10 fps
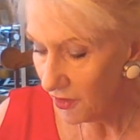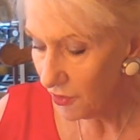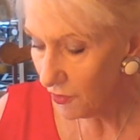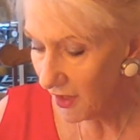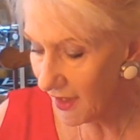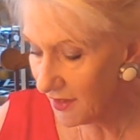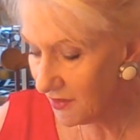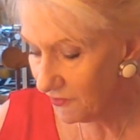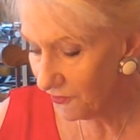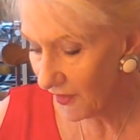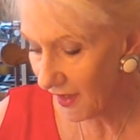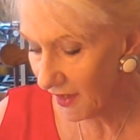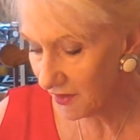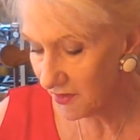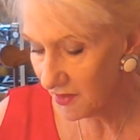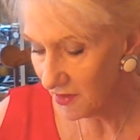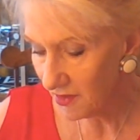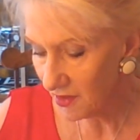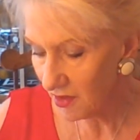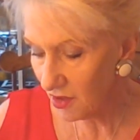you can in fact
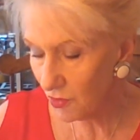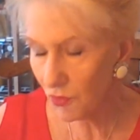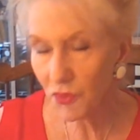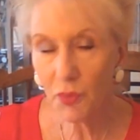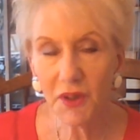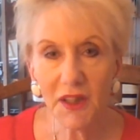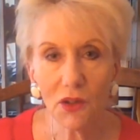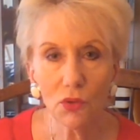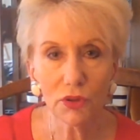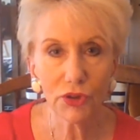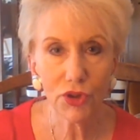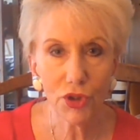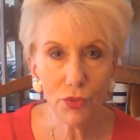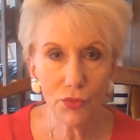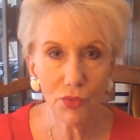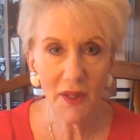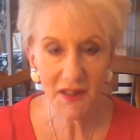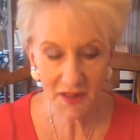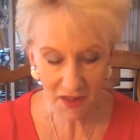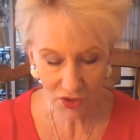use what they call a
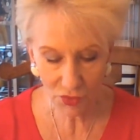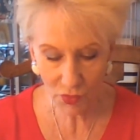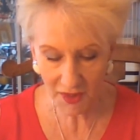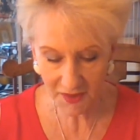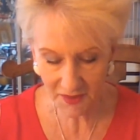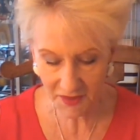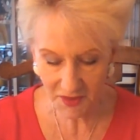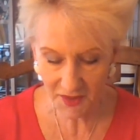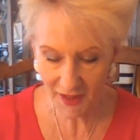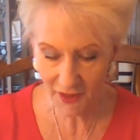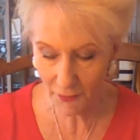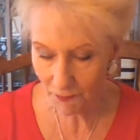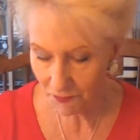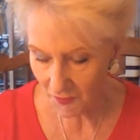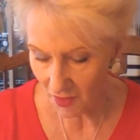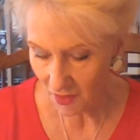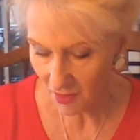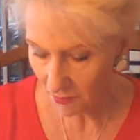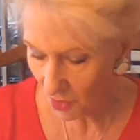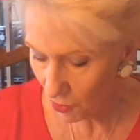220 twist. Now,
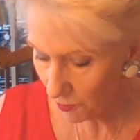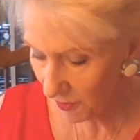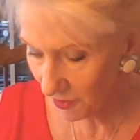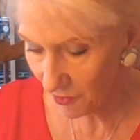I'm hoping you're